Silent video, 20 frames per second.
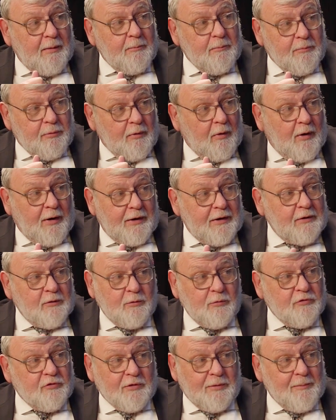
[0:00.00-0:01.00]
Brian,
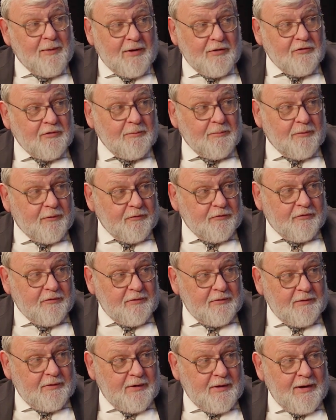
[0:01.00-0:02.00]
who's an amazing
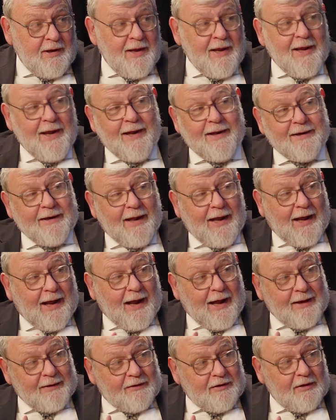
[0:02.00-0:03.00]
person, and
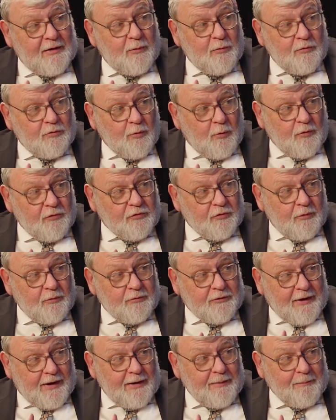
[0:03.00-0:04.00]
Adi, who's also
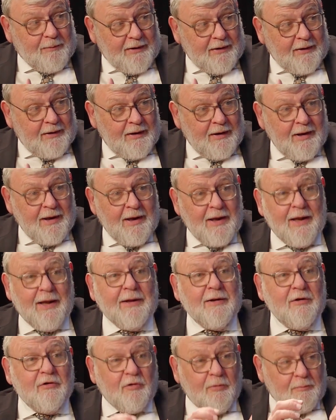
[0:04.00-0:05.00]
taping,
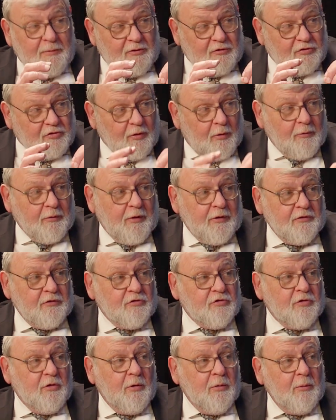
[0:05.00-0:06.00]
and it could be shown on the
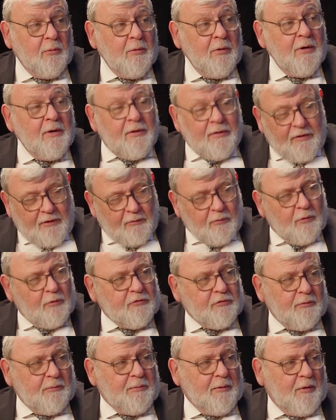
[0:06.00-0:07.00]
show, they're
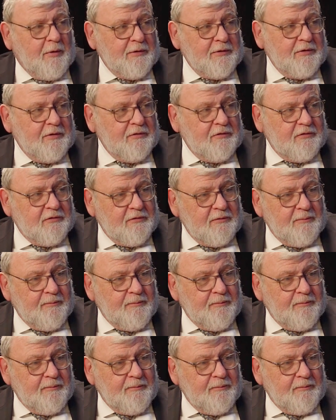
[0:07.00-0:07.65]
also partners.